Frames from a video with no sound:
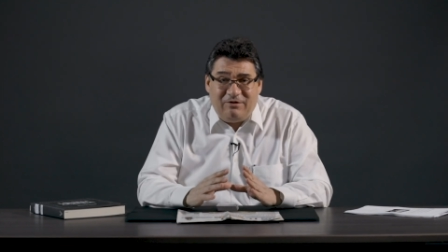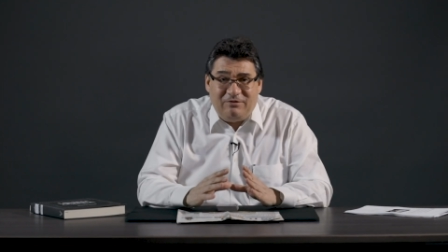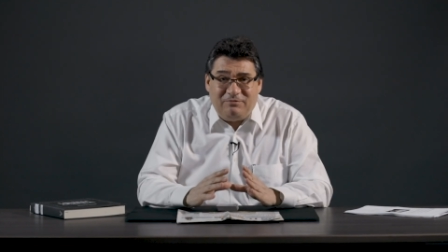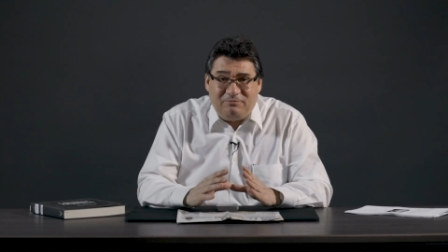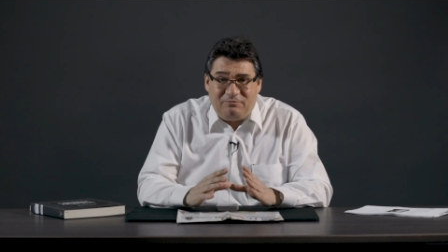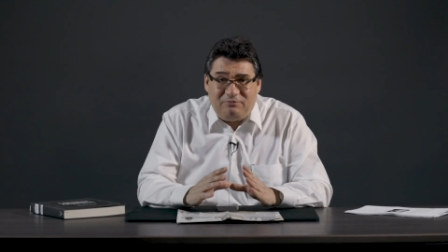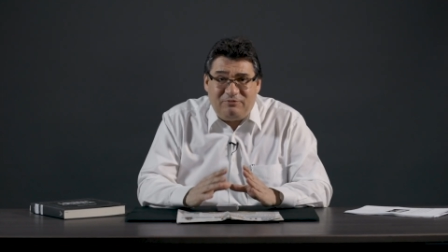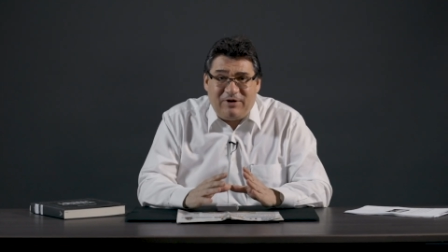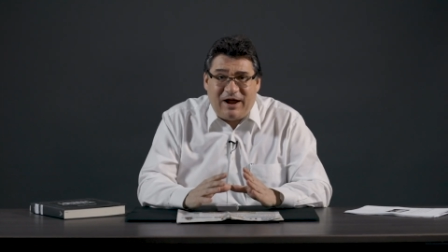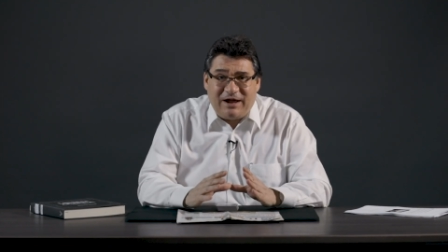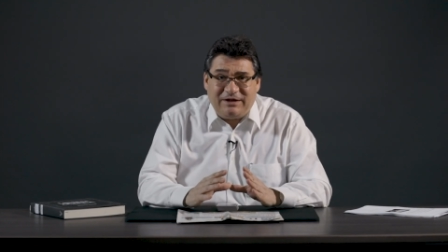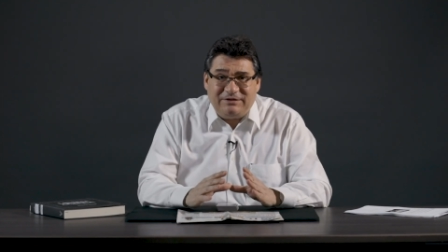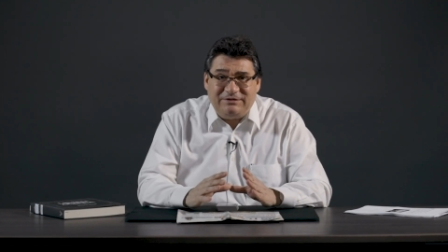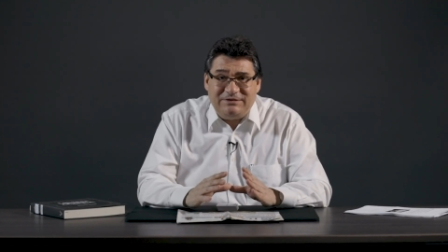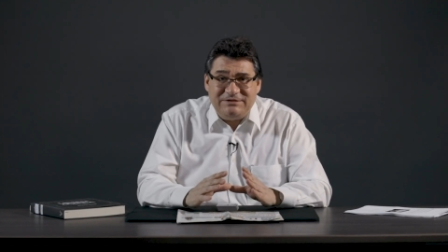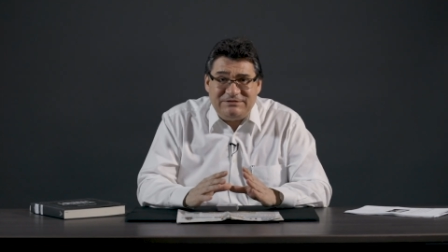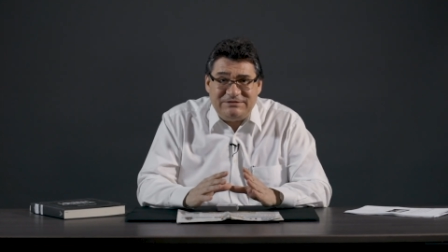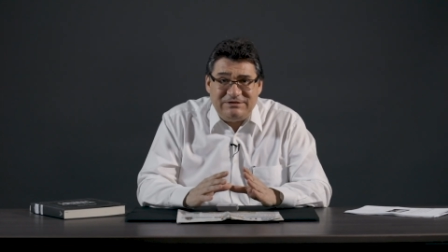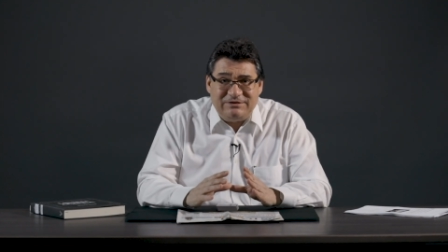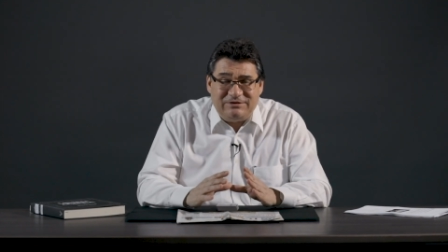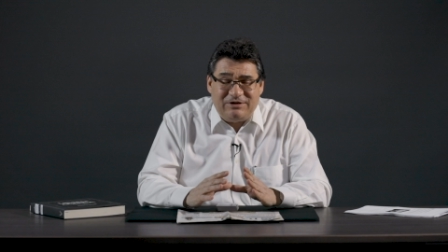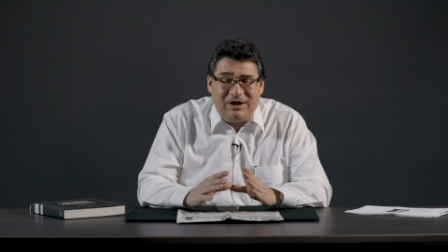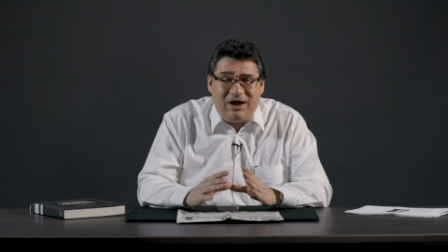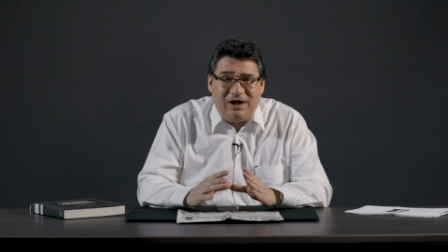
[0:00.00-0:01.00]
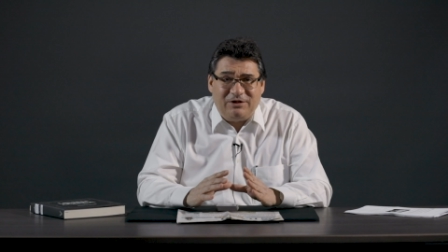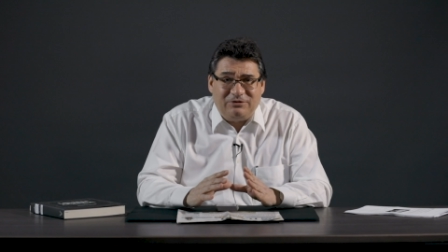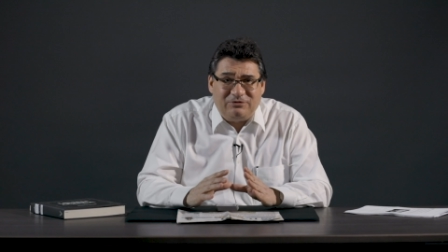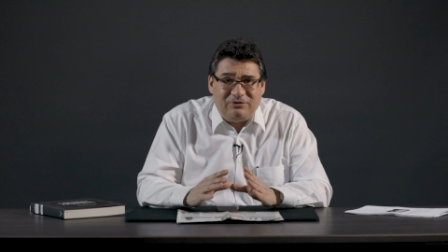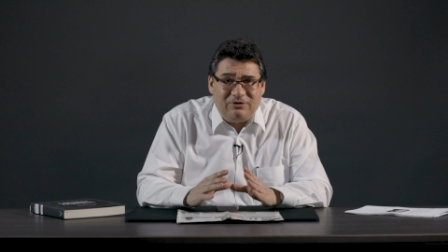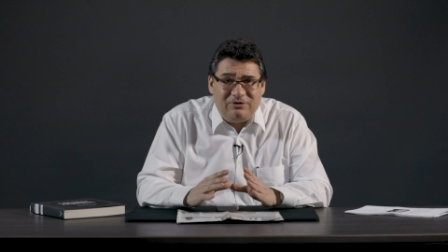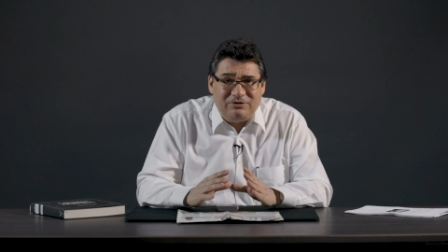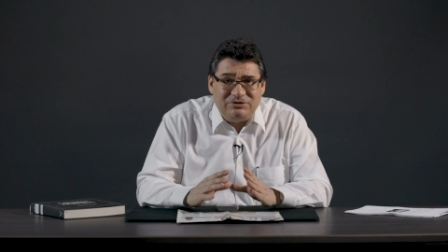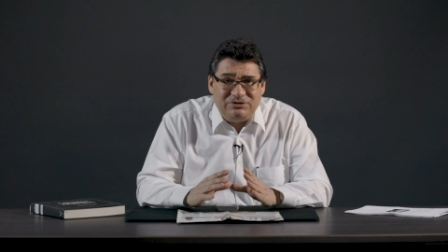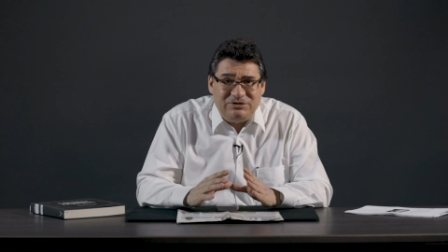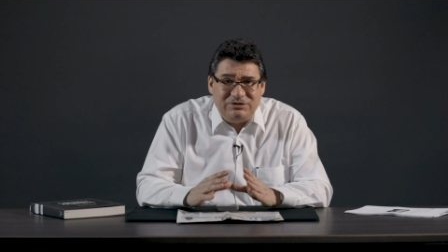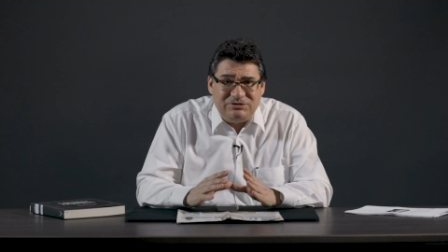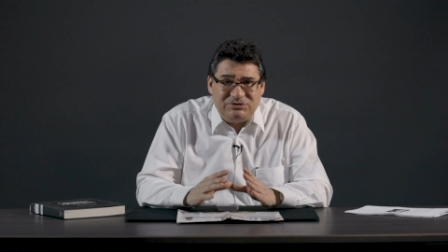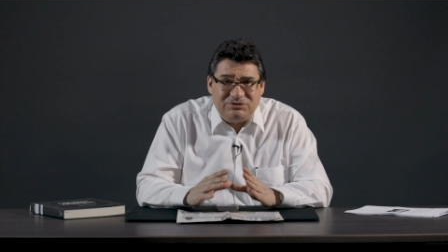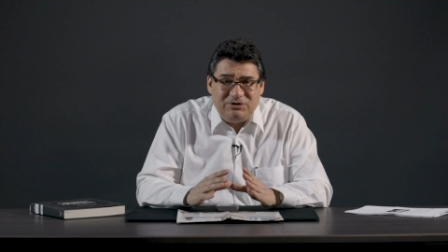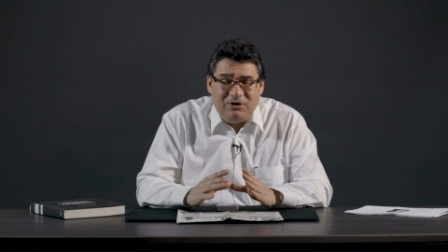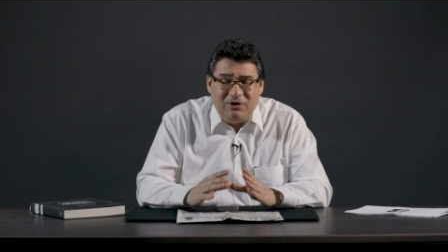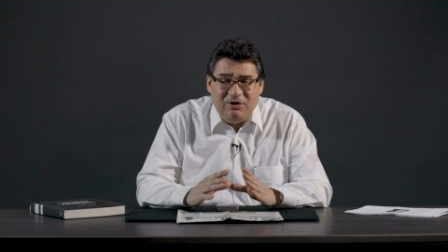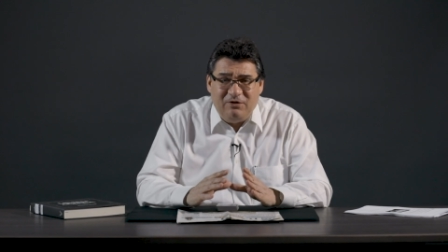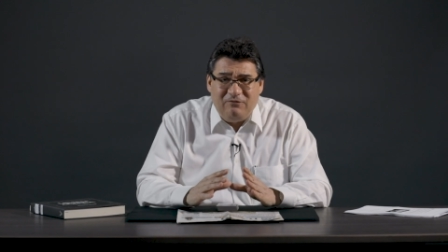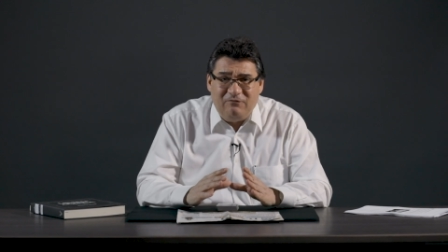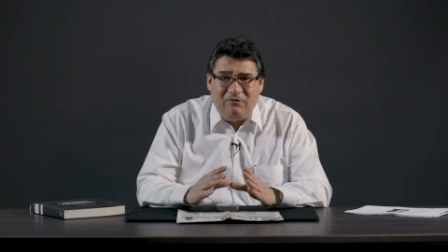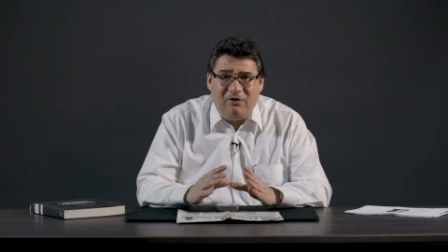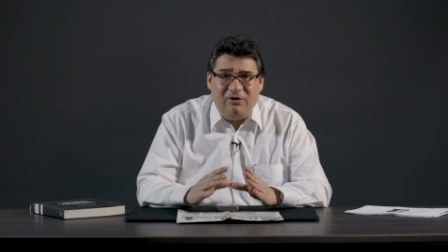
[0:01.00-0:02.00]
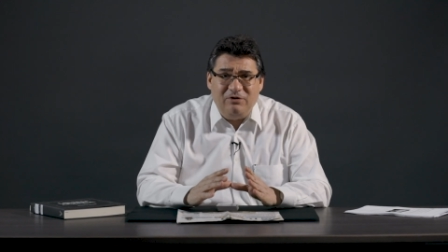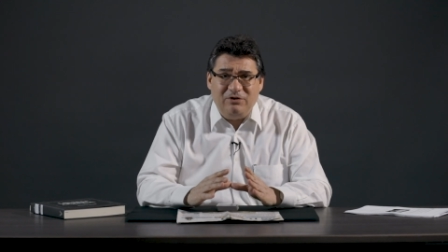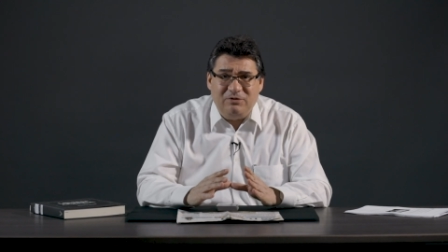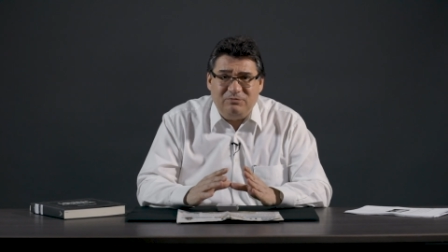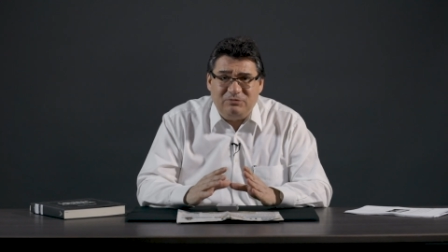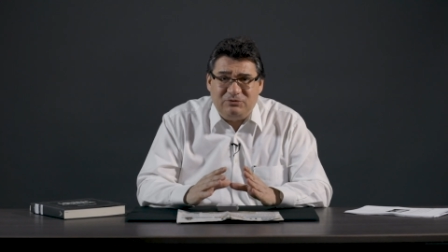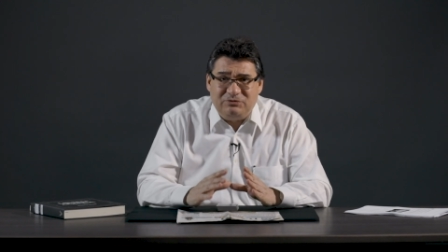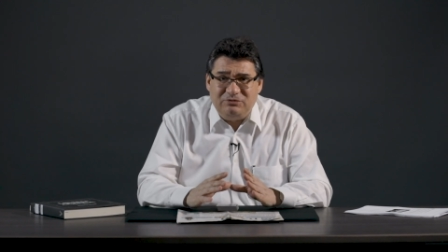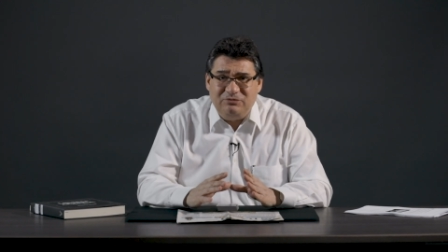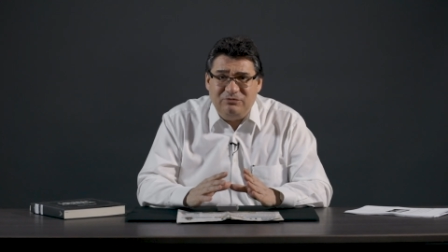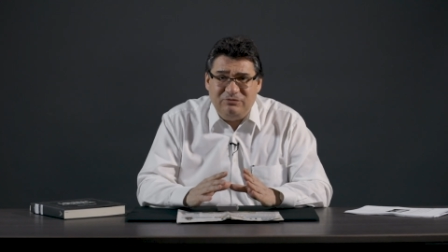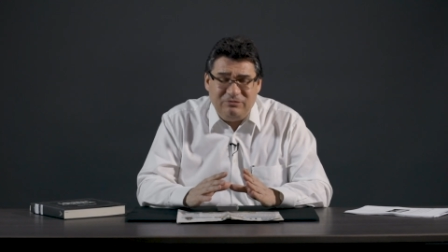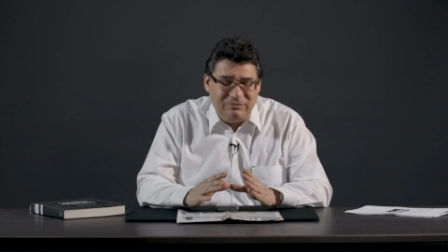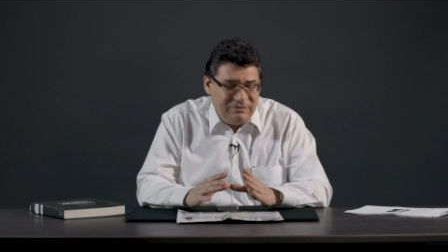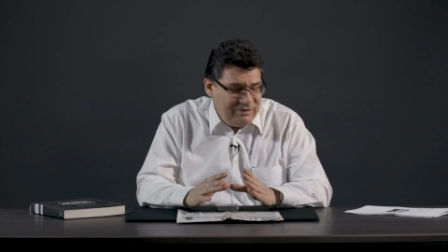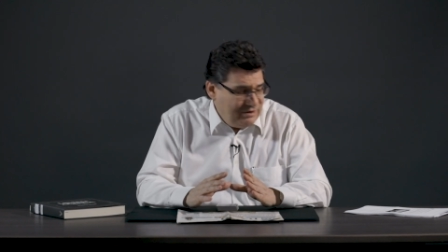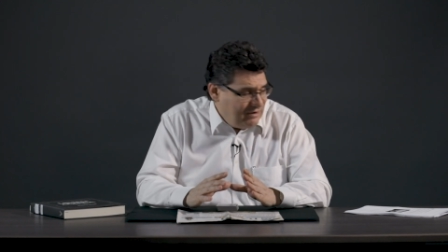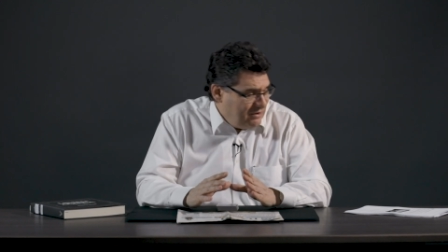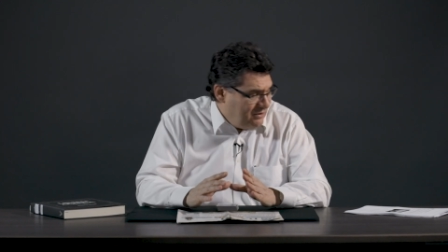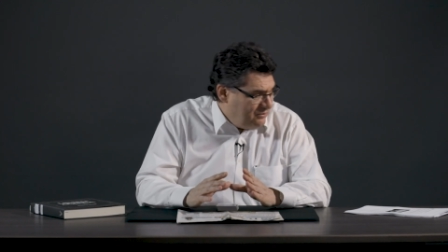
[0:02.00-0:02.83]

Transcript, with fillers: on practice in card college volume two,